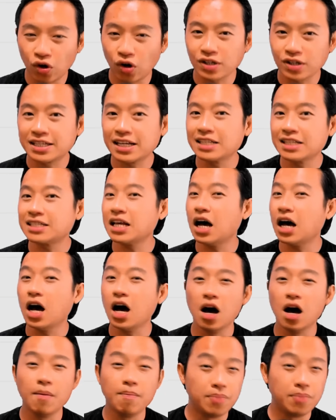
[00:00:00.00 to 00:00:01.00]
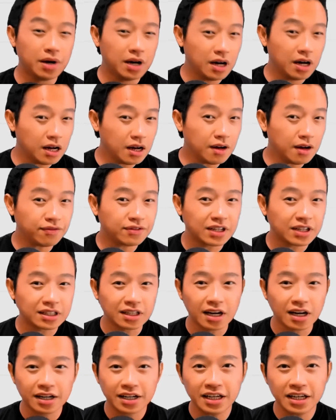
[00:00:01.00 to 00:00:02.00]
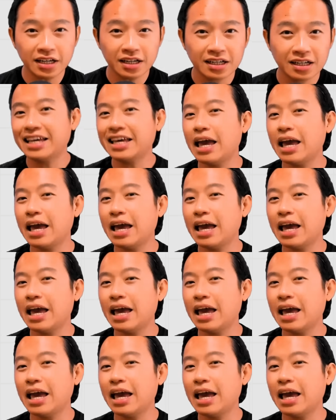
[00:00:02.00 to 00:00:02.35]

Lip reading: crosses above the 30,